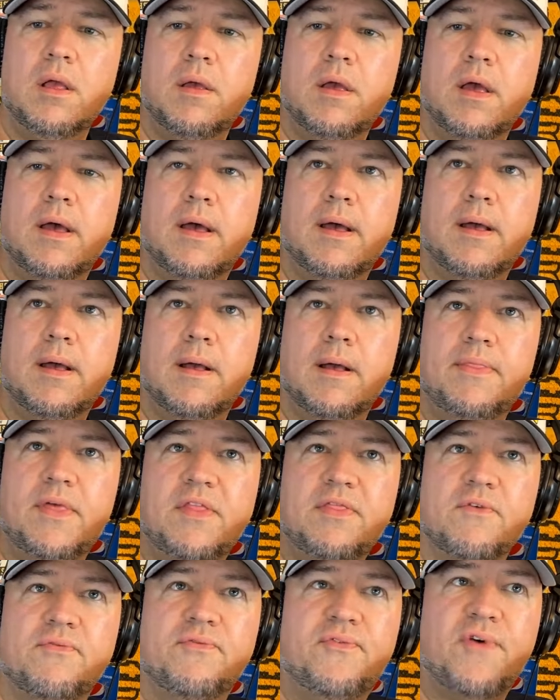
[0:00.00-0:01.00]
Uh,
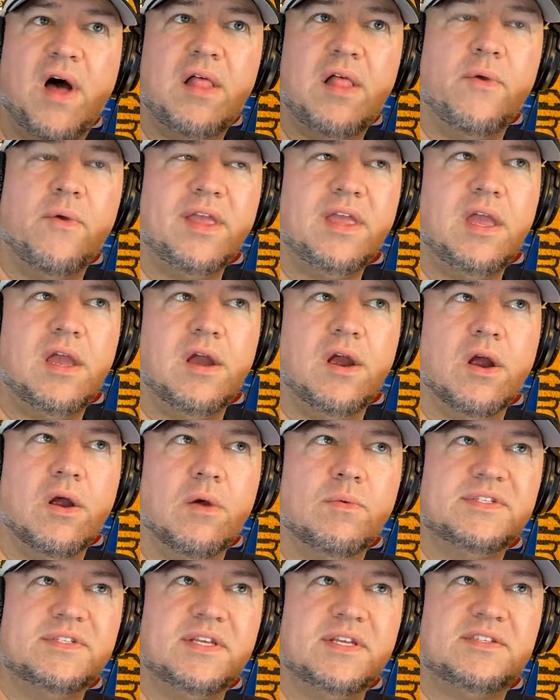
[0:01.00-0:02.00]
then the following year was